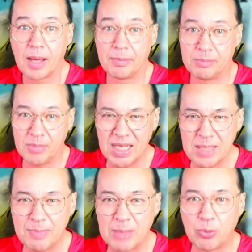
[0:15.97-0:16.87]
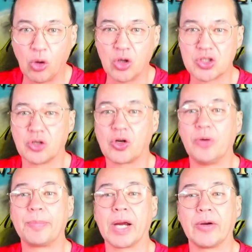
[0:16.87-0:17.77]
Many people also
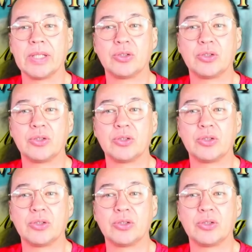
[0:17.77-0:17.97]
compare it